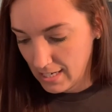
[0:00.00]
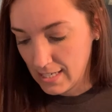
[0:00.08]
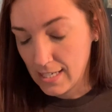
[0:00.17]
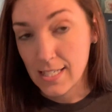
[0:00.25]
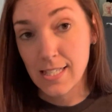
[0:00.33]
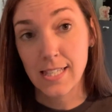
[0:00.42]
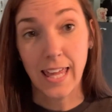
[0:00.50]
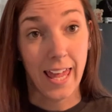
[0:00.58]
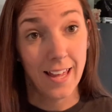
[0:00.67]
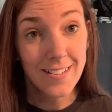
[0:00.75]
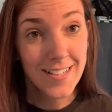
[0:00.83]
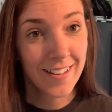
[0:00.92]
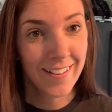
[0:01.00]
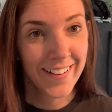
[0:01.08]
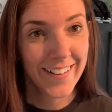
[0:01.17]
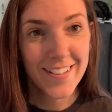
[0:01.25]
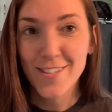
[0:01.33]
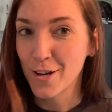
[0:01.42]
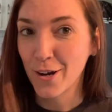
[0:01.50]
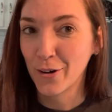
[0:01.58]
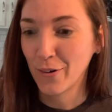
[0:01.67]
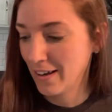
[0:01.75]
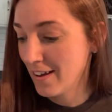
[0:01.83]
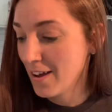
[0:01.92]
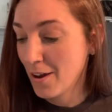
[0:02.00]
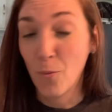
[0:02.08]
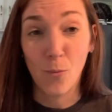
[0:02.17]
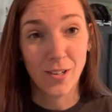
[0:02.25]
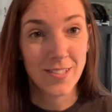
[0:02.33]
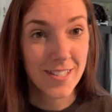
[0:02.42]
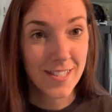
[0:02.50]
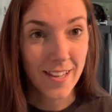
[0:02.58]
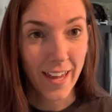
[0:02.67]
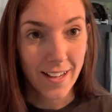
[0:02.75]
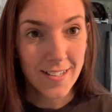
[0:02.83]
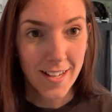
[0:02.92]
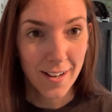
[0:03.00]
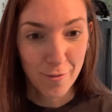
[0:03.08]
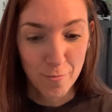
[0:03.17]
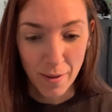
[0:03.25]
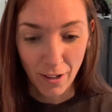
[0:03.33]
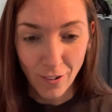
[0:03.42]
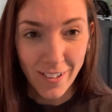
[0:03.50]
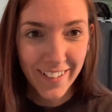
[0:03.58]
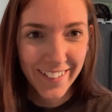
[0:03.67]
scant. So 1 scant of milk.